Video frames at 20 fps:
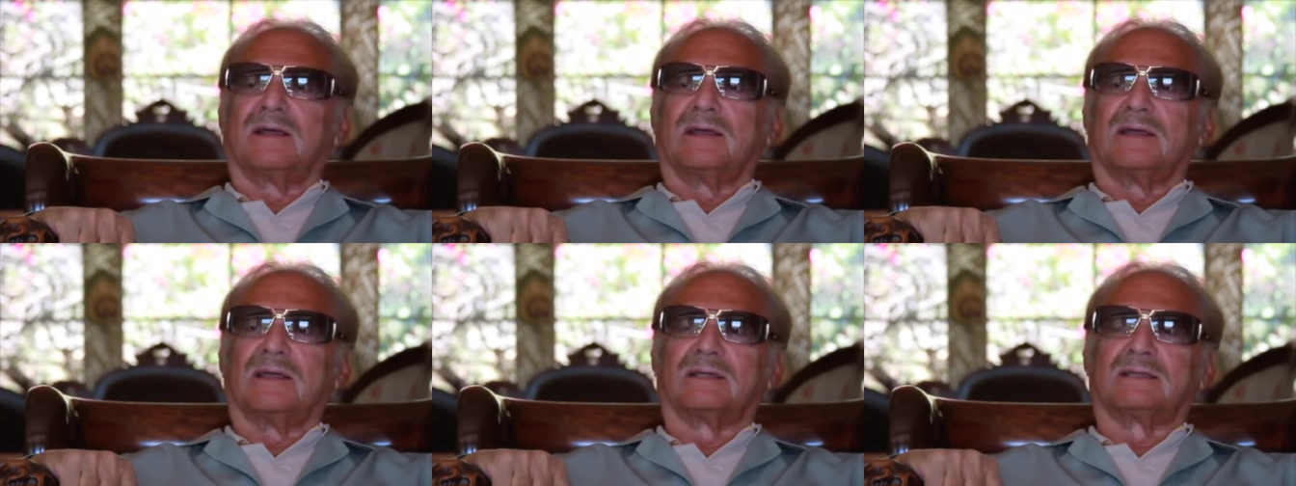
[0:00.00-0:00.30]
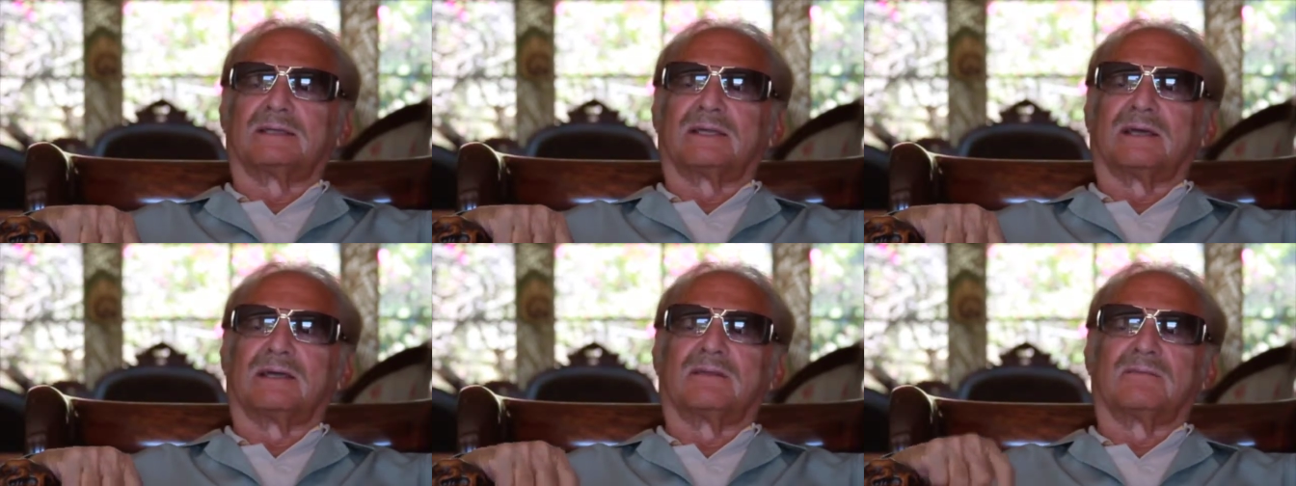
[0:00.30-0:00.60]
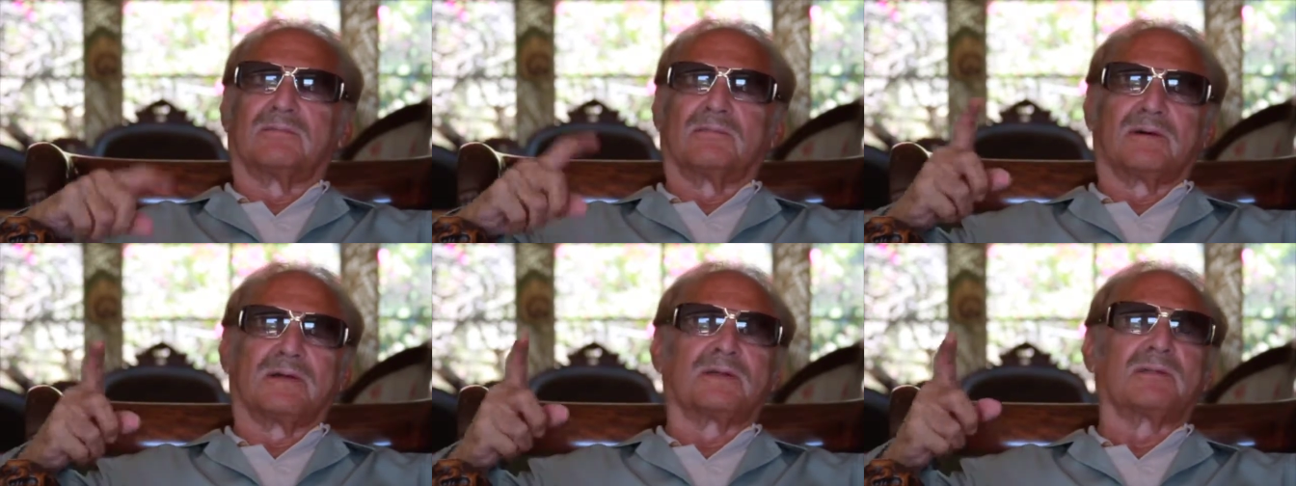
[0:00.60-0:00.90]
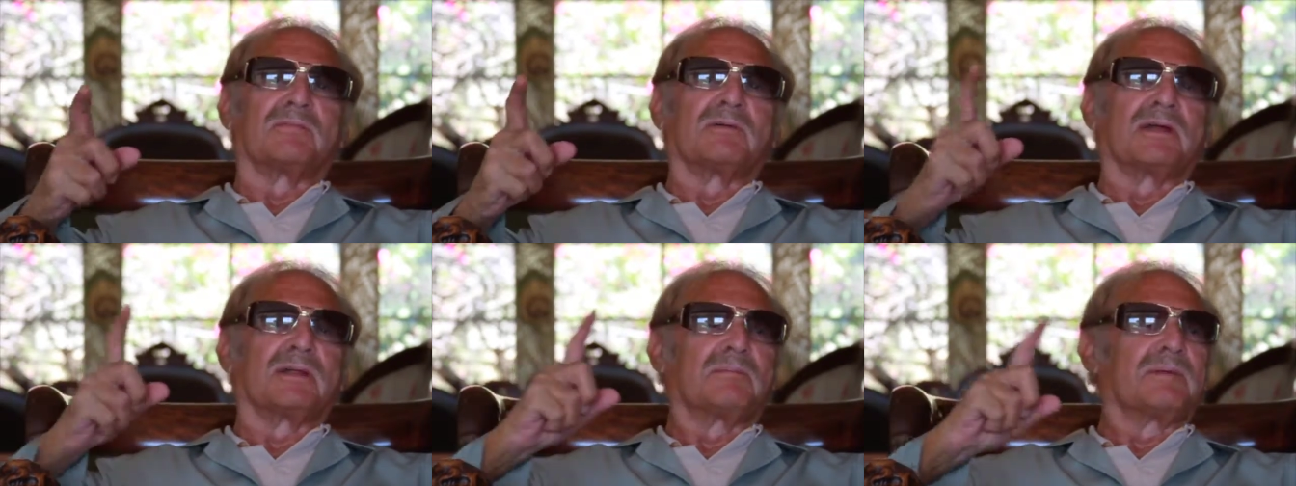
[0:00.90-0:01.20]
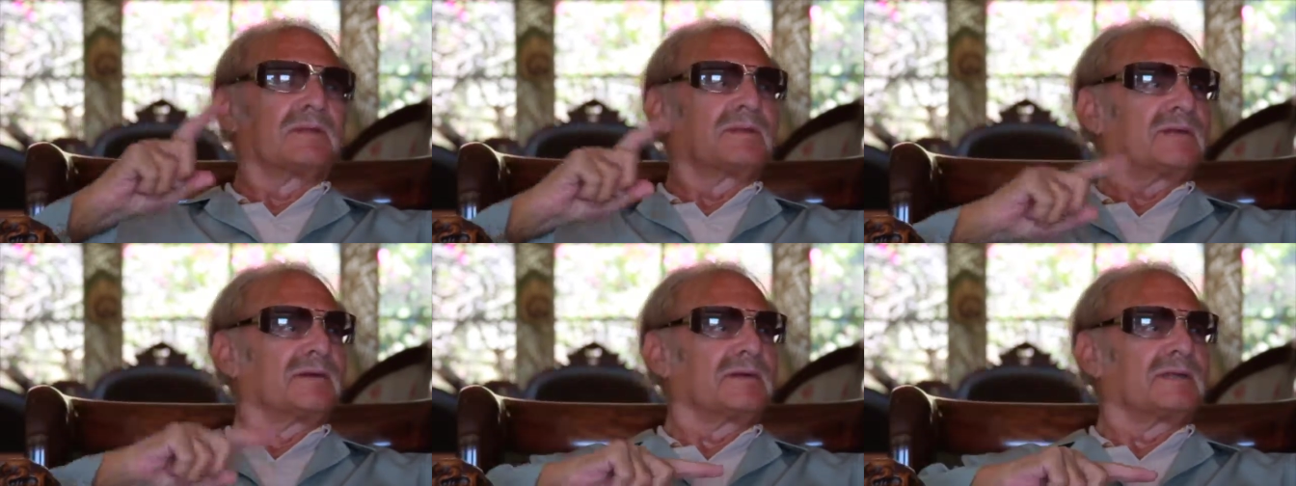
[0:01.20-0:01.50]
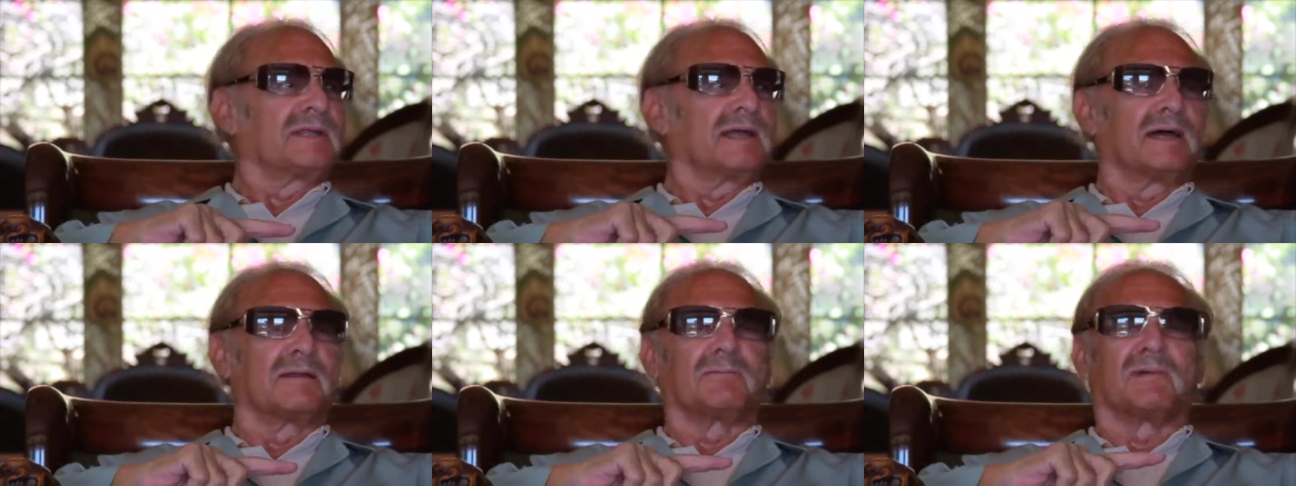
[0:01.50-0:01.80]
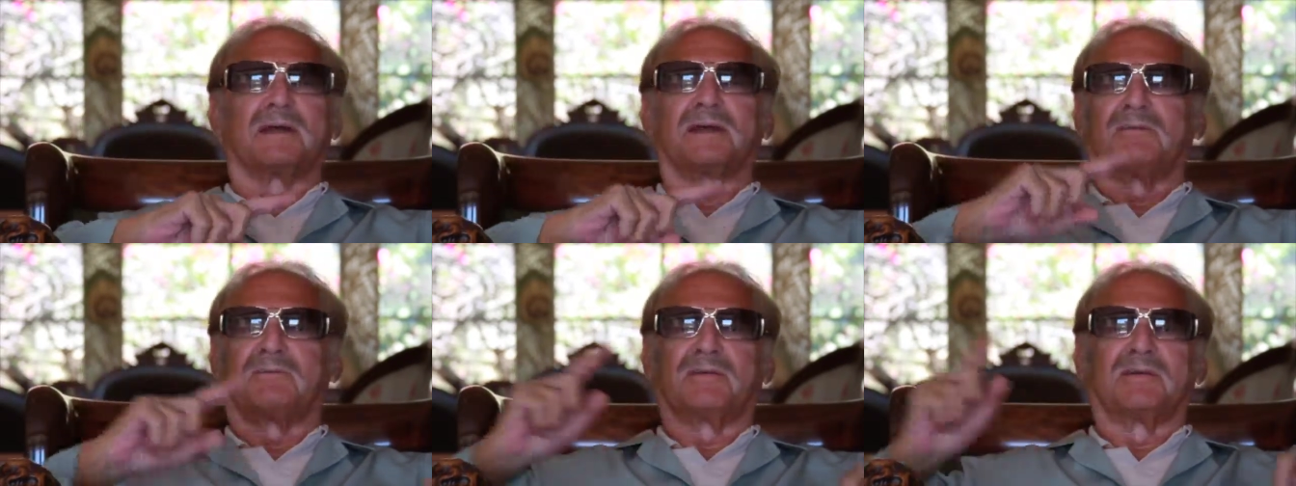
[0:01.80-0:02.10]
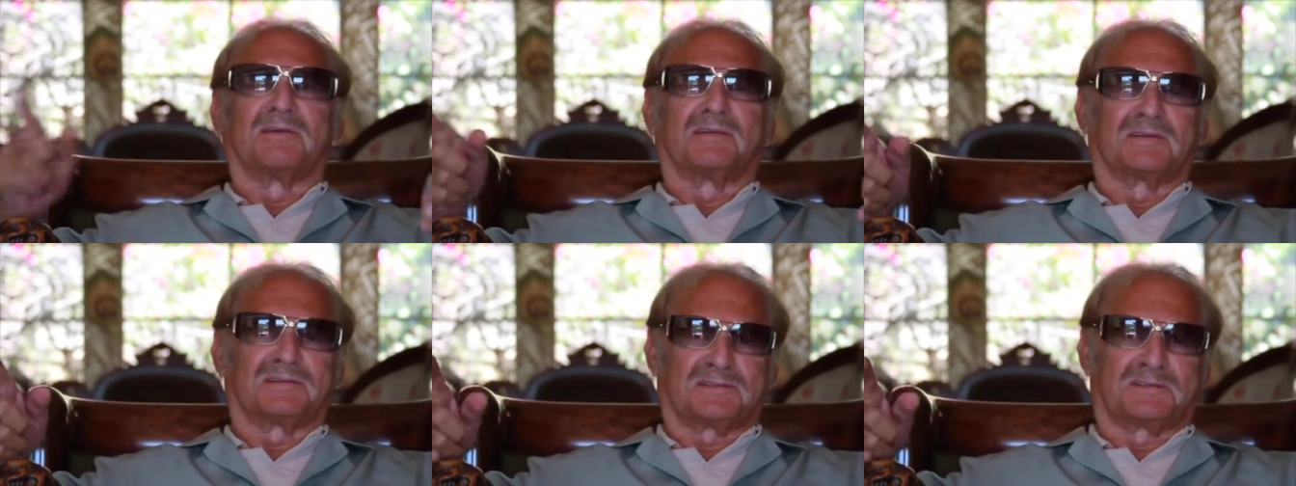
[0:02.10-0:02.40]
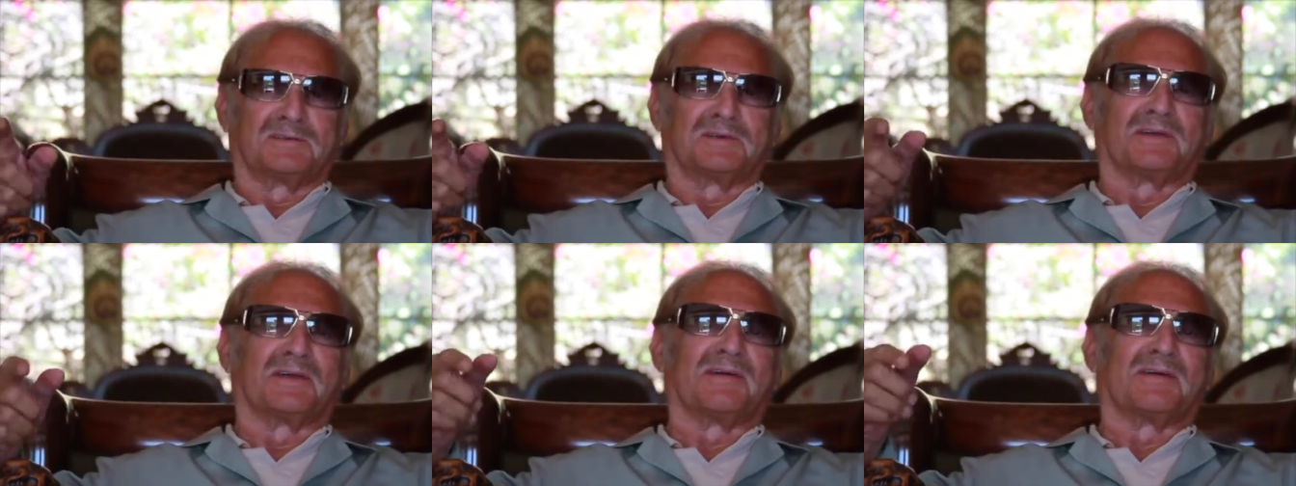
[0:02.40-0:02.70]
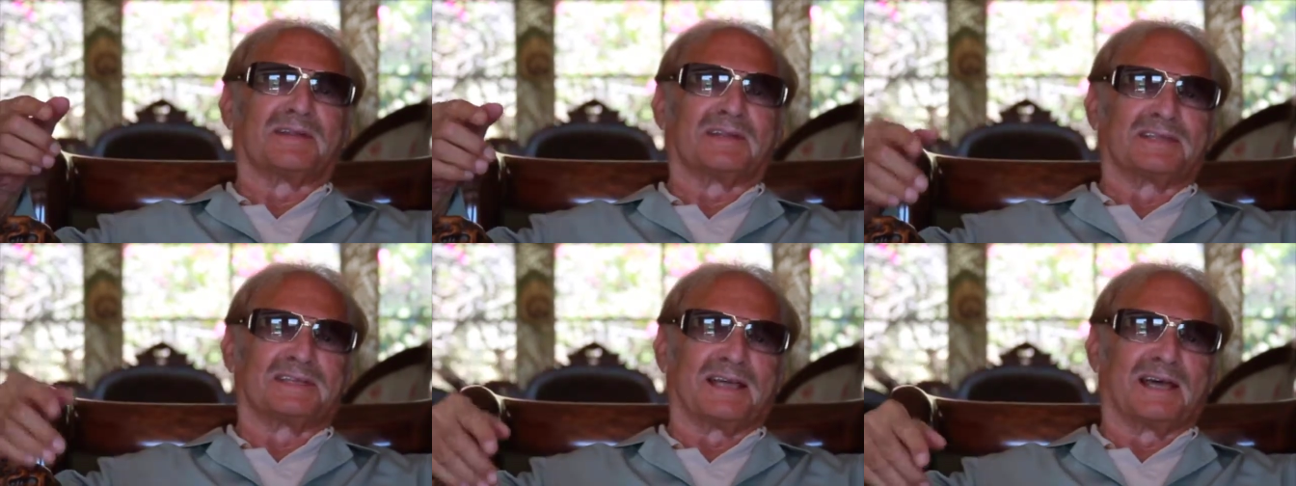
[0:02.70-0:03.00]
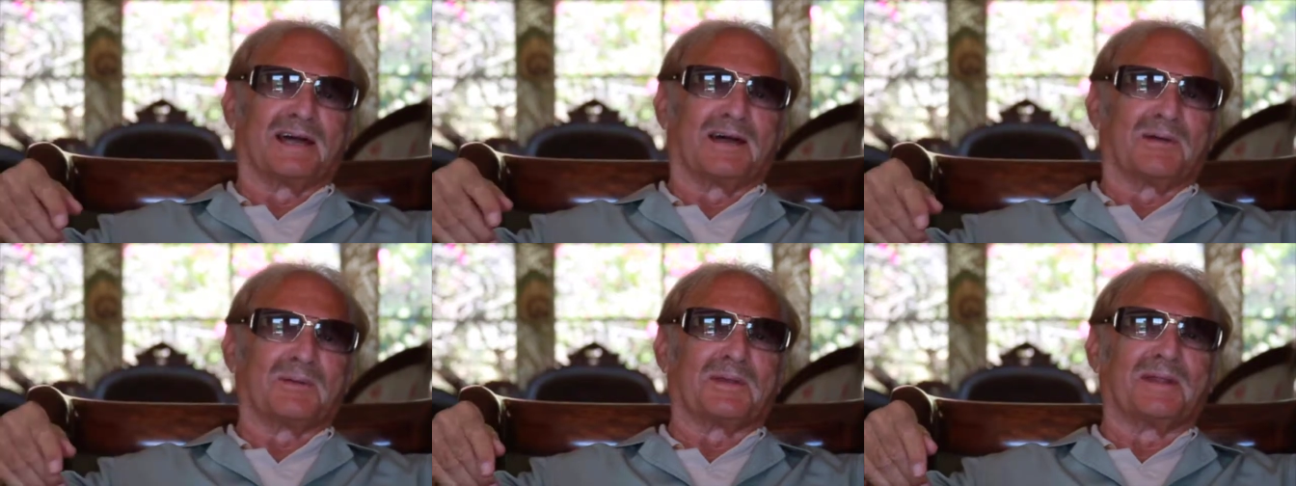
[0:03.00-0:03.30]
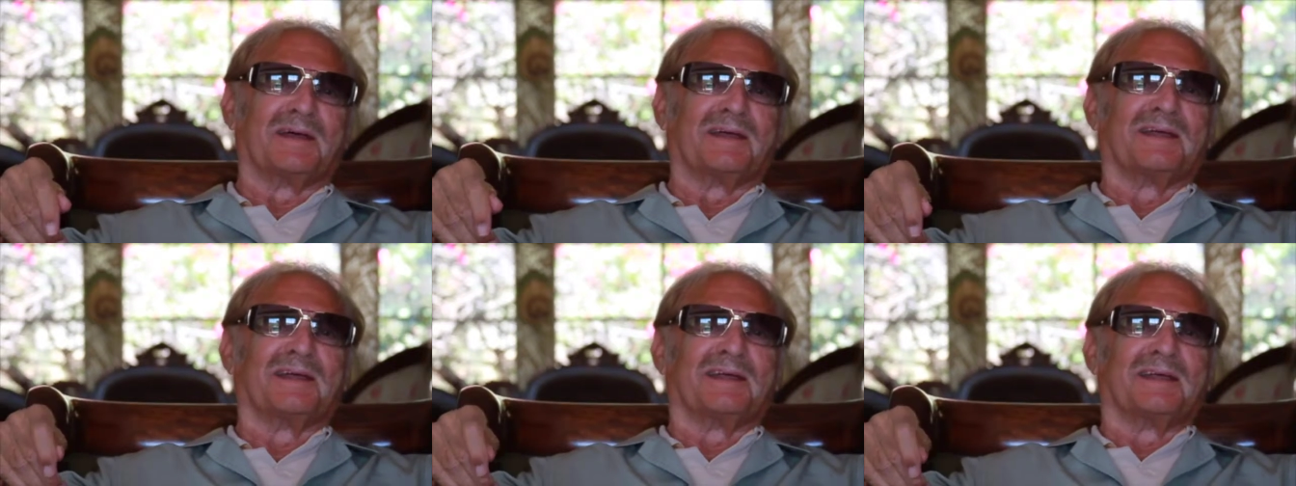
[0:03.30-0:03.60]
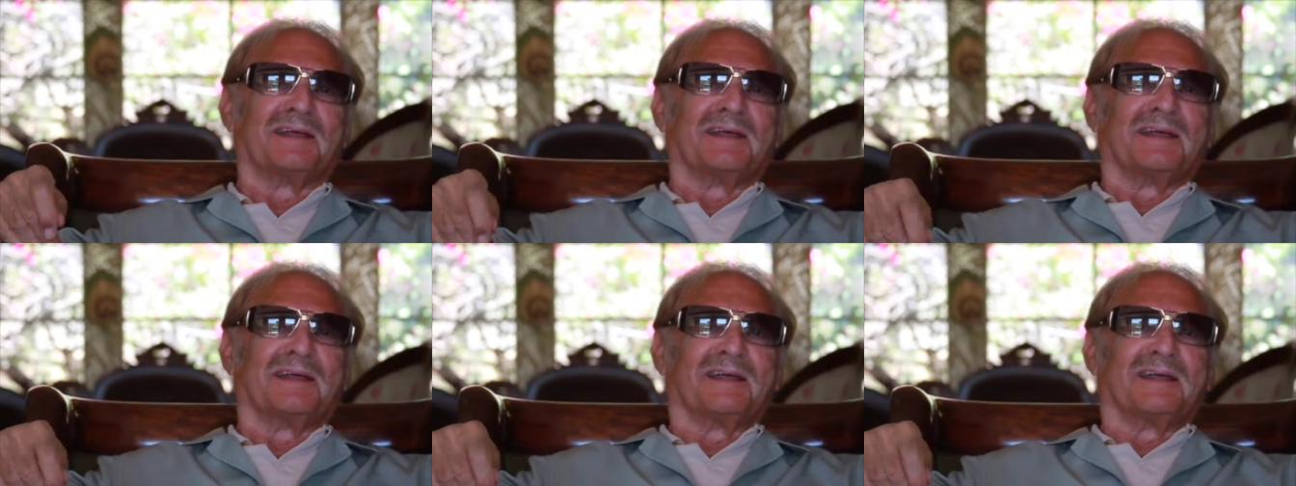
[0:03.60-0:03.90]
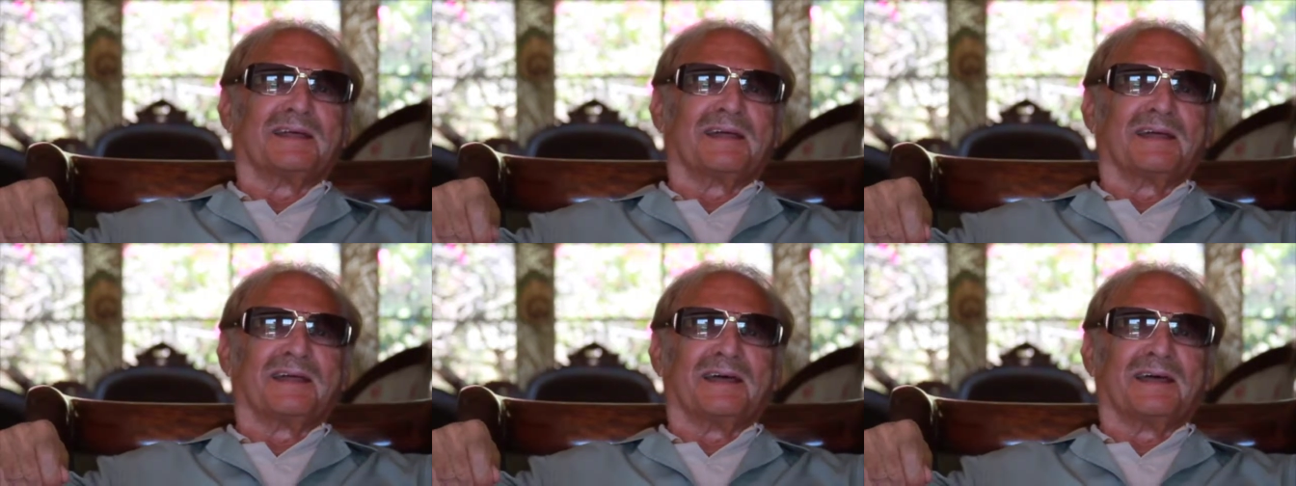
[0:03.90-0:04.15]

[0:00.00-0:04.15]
Inside of a month, we had been turned down by every other studio in town. Wow.